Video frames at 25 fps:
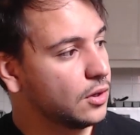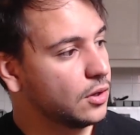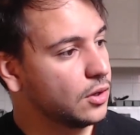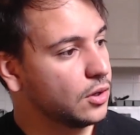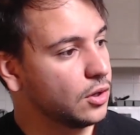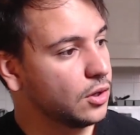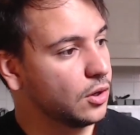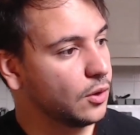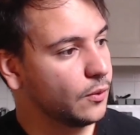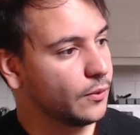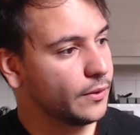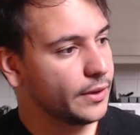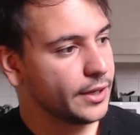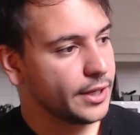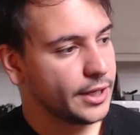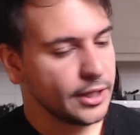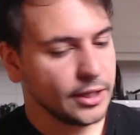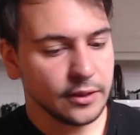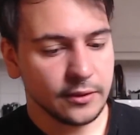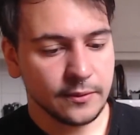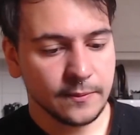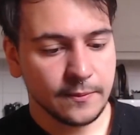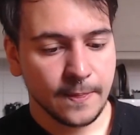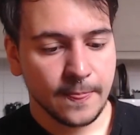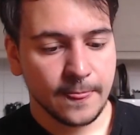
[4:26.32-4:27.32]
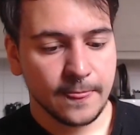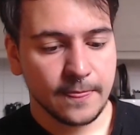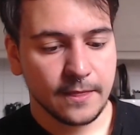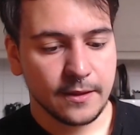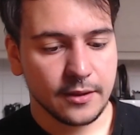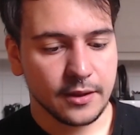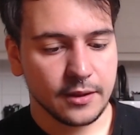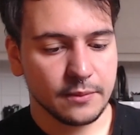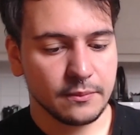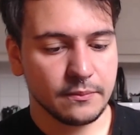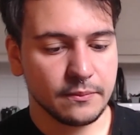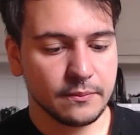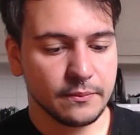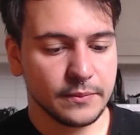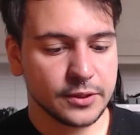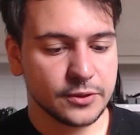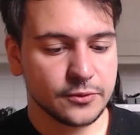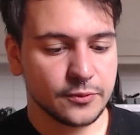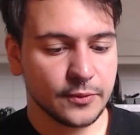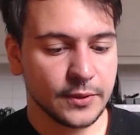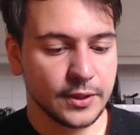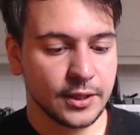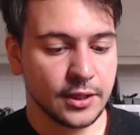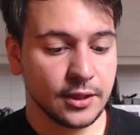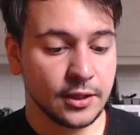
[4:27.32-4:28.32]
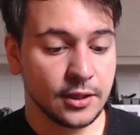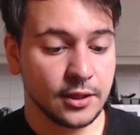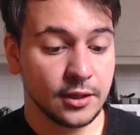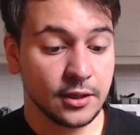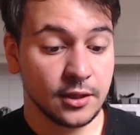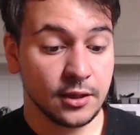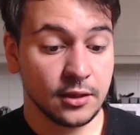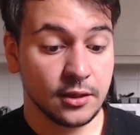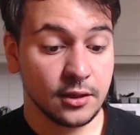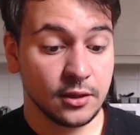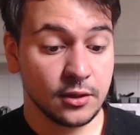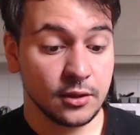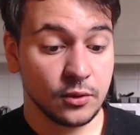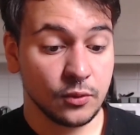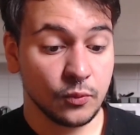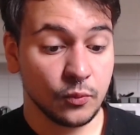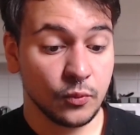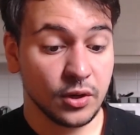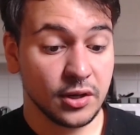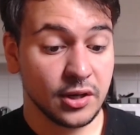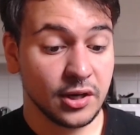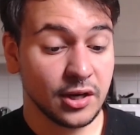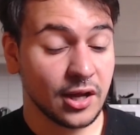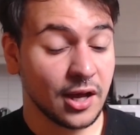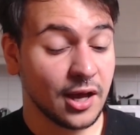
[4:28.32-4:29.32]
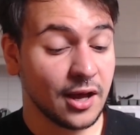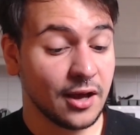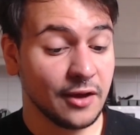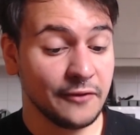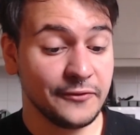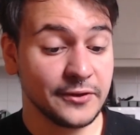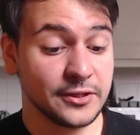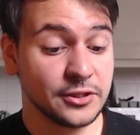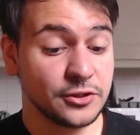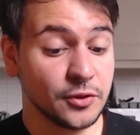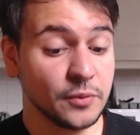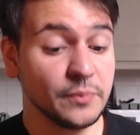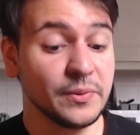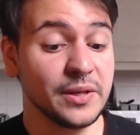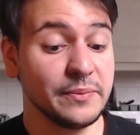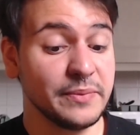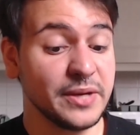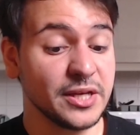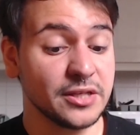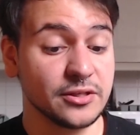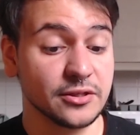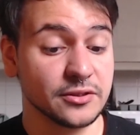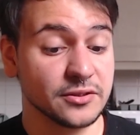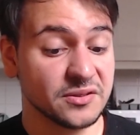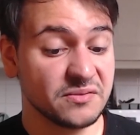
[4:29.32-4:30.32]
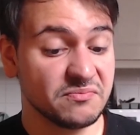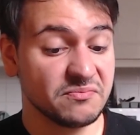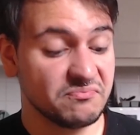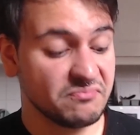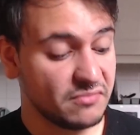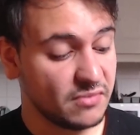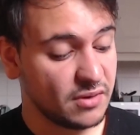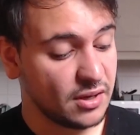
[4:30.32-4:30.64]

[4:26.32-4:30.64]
low E, between 1.5 and 2 millimeters,